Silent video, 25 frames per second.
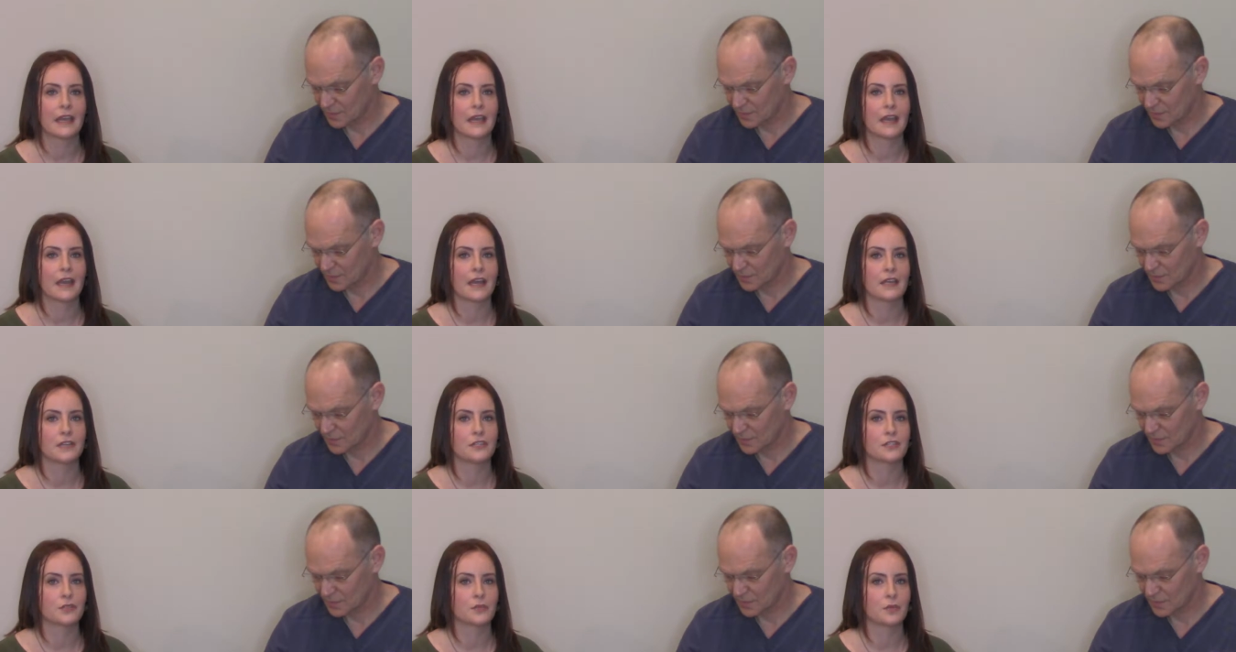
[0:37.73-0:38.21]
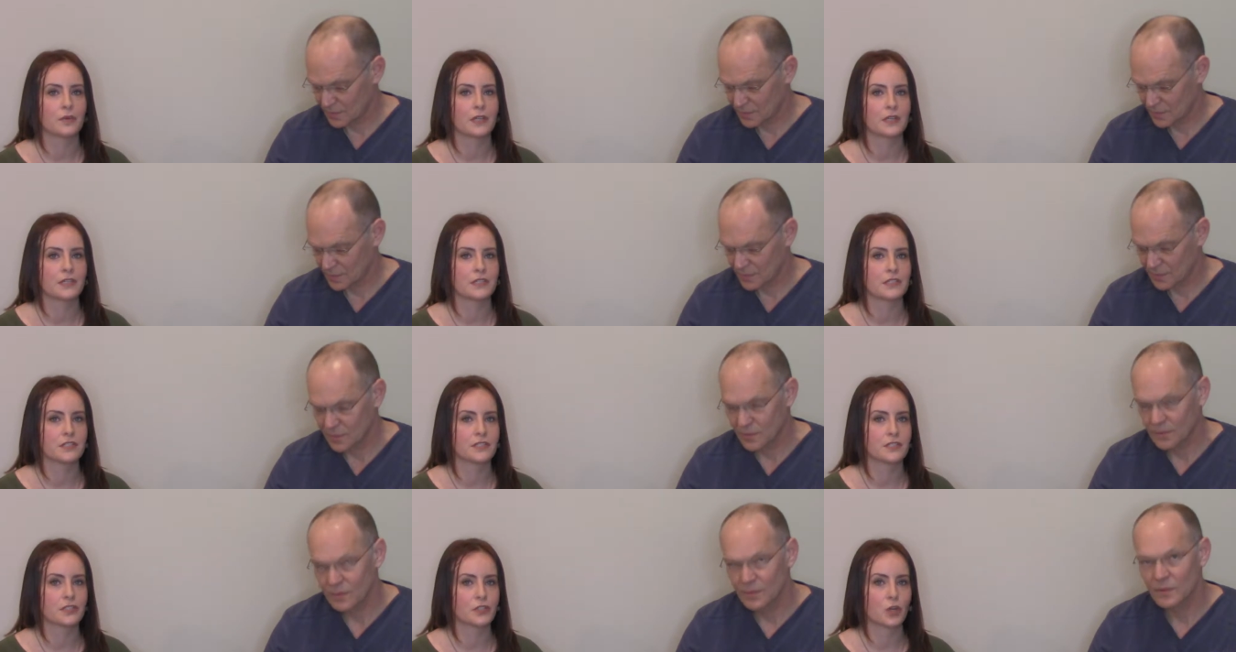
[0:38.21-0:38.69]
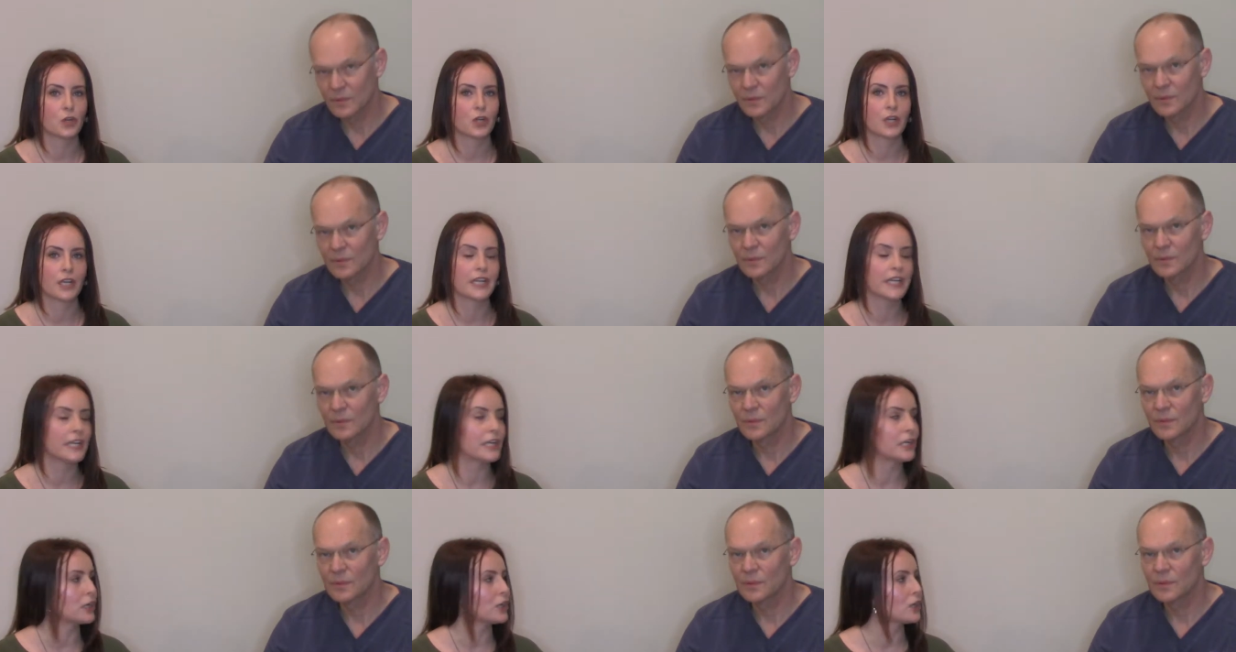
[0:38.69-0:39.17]
Speaker 1: and I just wanted to
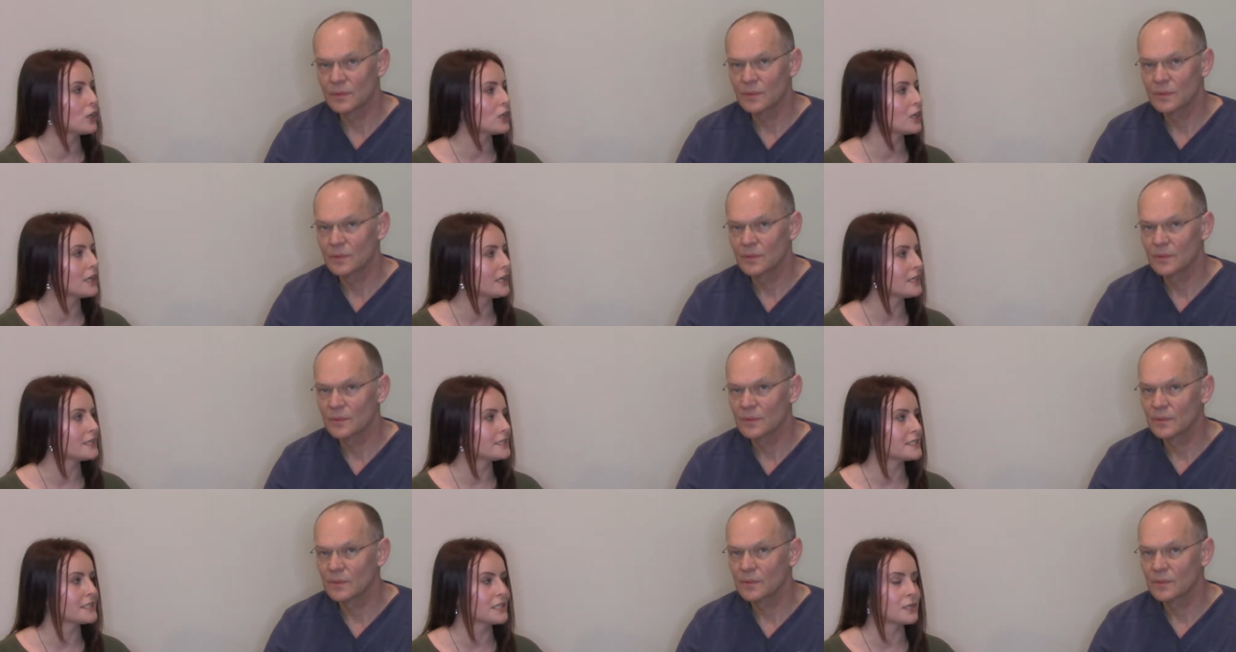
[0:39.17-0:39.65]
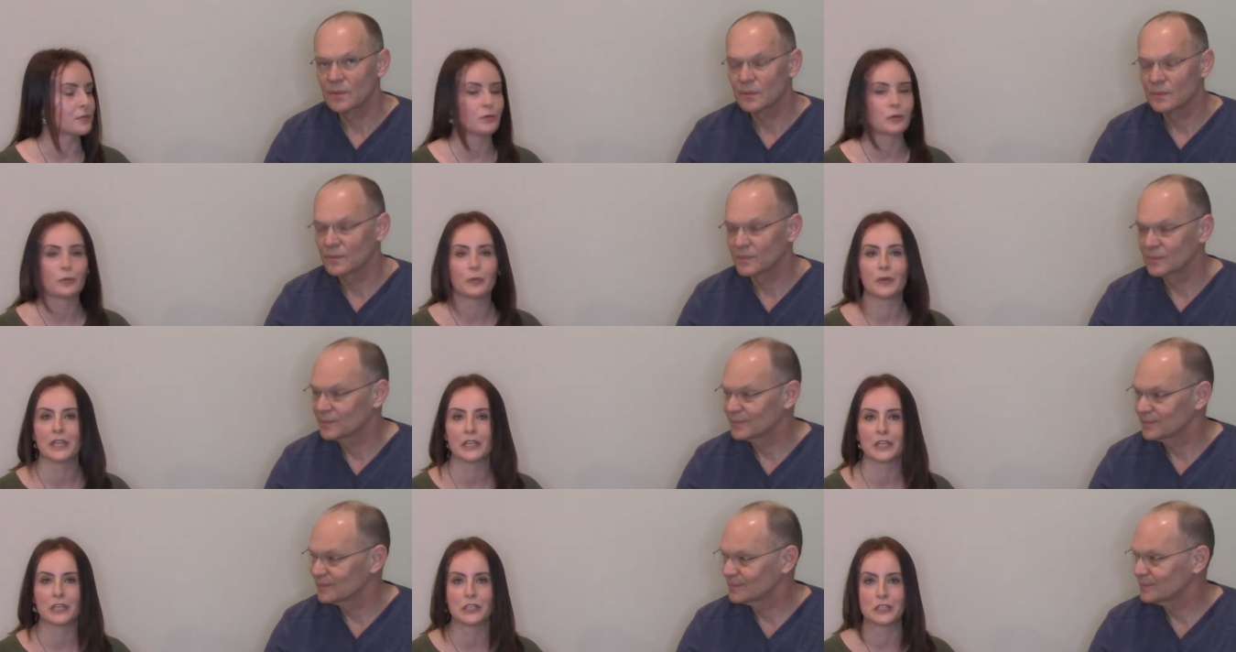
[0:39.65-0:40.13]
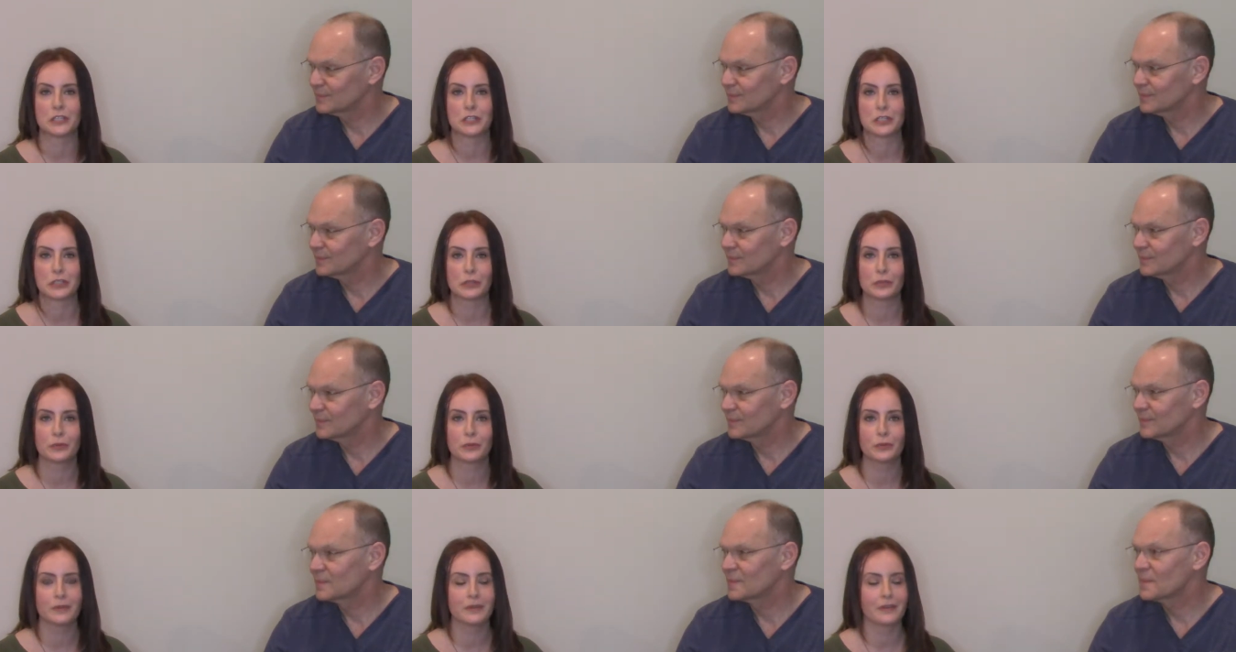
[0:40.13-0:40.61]
start here and see what we can
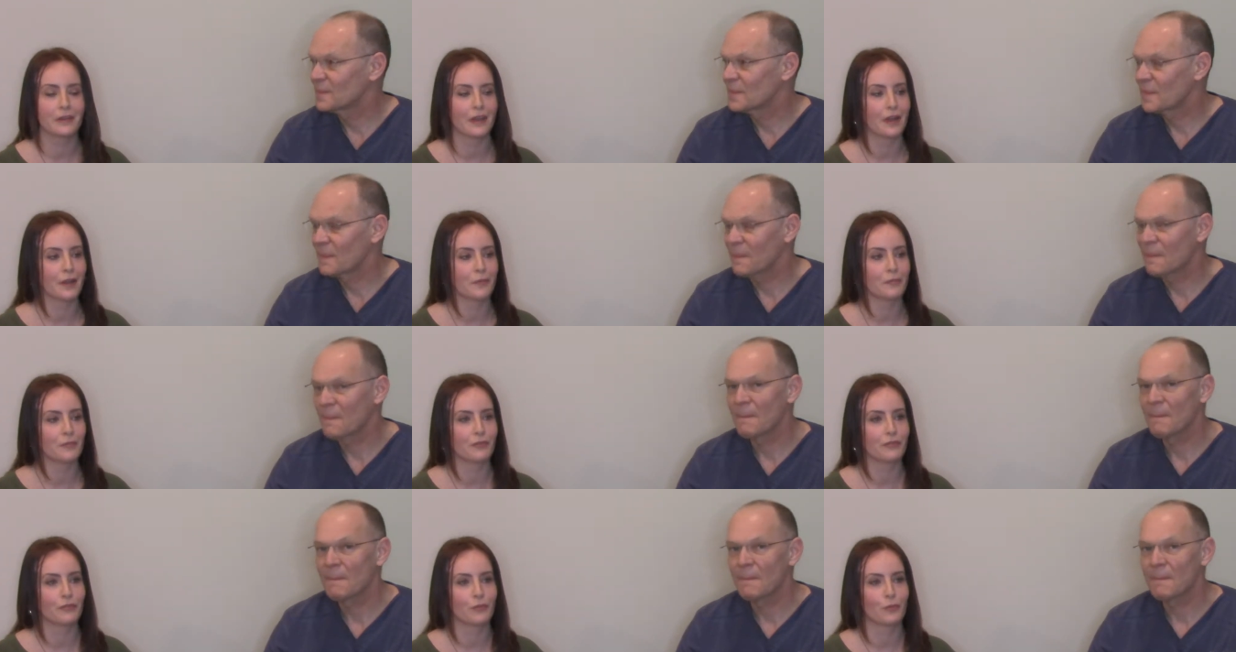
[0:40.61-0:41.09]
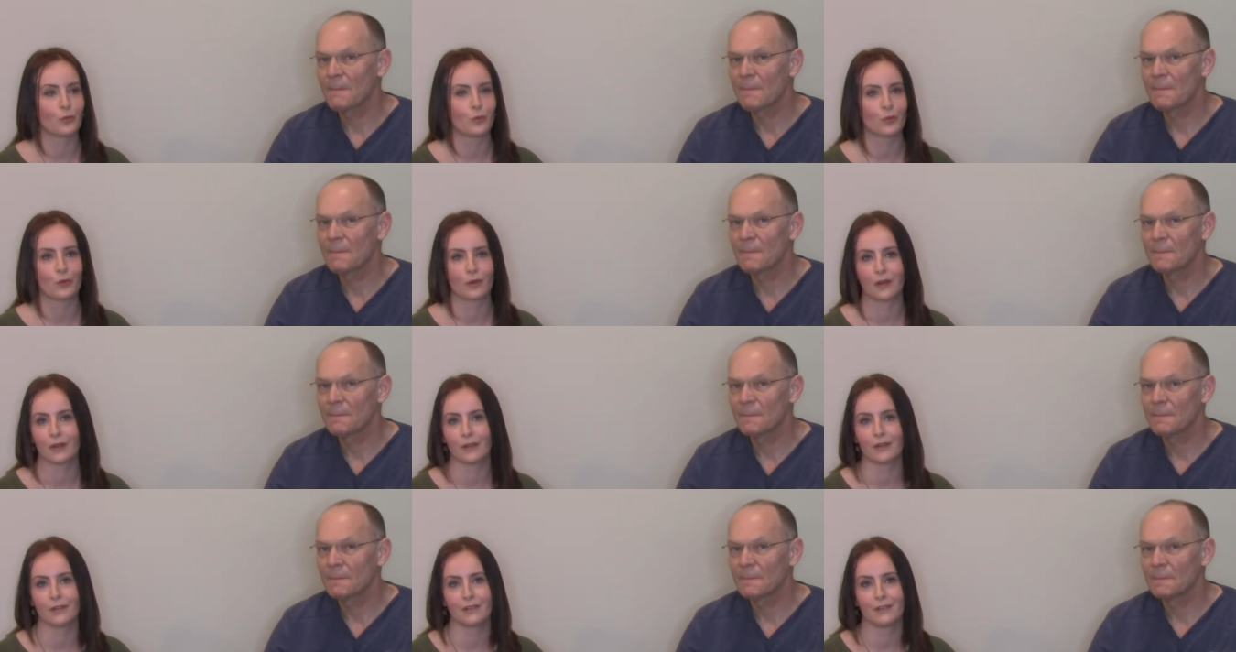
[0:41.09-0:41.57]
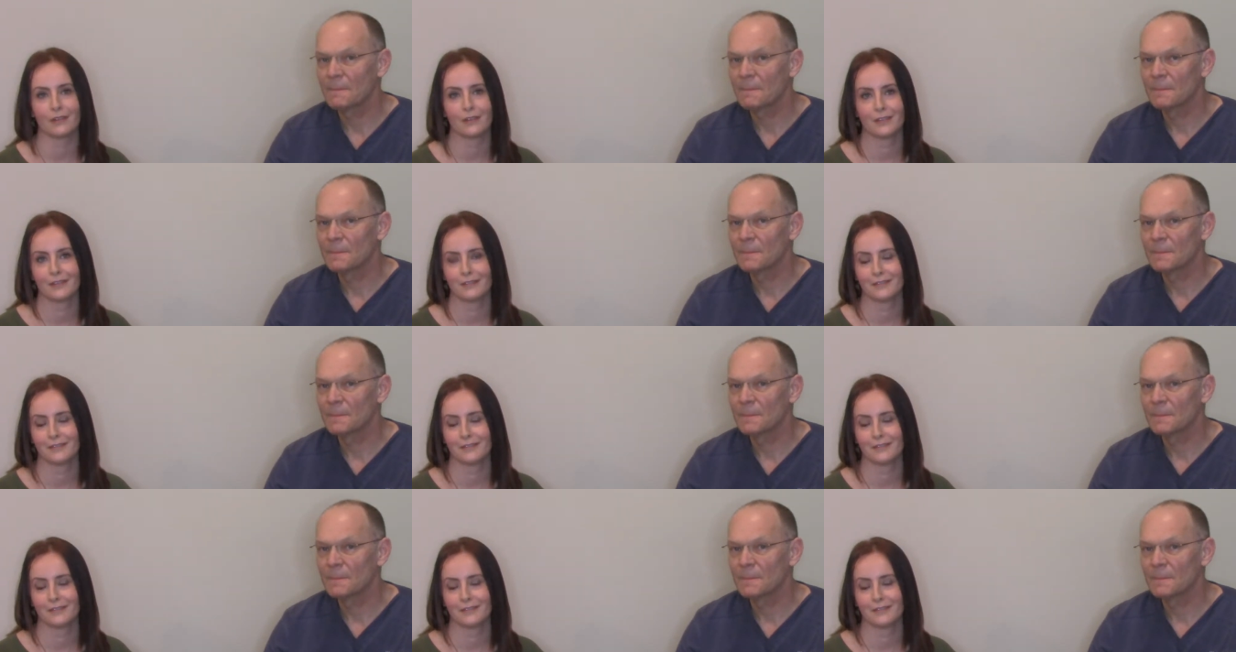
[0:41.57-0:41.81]
do uh, before